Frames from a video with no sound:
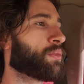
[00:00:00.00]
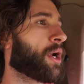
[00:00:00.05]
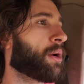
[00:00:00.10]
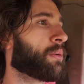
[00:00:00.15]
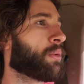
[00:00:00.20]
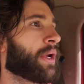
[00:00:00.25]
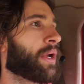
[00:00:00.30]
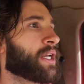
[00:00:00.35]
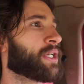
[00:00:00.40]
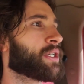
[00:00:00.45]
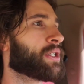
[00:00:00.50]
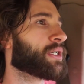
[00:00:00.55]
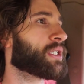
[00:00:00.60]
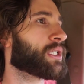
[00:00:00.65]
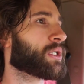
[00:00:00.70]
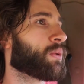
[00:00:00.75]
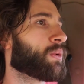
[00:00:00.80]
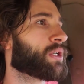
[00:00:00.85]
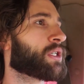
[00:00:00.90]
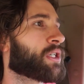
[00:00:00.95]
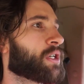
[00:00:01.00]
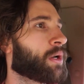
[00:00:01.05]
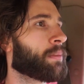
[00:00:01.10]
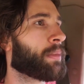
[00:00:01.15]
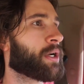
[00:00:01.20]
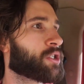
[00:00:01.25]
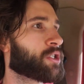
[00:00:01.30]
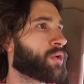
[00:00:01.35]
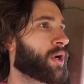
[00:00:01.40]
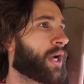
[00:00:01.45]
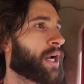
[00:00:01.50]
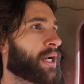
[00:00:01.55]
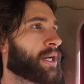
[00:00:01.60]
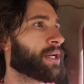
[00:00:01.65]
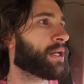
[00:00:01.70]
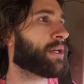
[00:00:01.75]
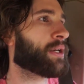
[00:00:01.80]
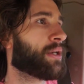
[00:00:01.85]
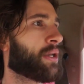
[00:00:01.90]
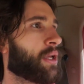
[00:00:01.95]
rep ranges, switching up my
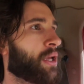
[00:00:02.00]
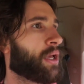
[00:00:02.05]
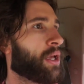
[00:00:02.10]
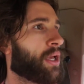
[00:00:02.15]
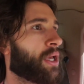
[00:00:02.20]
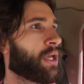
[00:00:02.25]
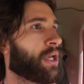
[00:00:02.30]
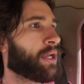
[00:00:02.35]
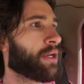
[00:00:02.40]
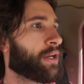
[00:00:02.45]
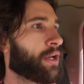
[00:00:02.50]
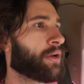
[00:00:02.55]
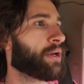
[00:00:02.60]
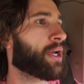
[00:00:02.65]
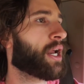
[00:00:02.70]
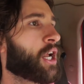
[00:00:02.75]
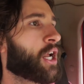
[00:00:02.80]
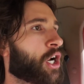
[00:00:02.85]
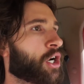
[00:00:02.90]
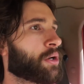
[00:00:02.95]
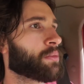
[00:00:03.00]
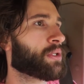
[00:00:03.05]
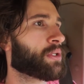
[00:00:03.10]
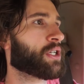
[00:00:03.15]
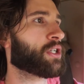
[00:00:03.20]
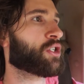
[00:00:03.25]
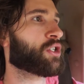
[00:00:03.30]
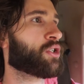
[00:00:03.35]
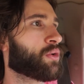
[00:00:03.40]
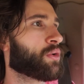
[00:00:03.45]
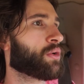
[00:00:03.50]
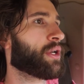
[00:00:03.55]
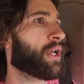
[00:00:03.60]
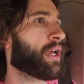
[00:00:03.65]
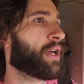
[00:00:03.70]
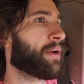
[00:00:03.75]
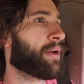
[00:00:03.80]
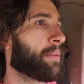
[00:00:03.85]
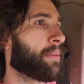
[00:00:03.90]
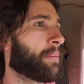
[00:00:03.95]
training. No, not 100% sure
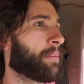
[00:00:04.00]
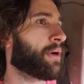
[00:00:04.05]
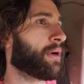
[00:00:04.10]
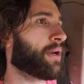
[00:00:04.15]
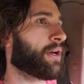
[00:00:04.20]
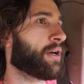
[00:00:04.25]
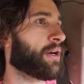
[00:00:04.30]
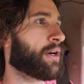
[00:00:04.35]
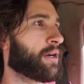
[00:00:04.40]
yet, but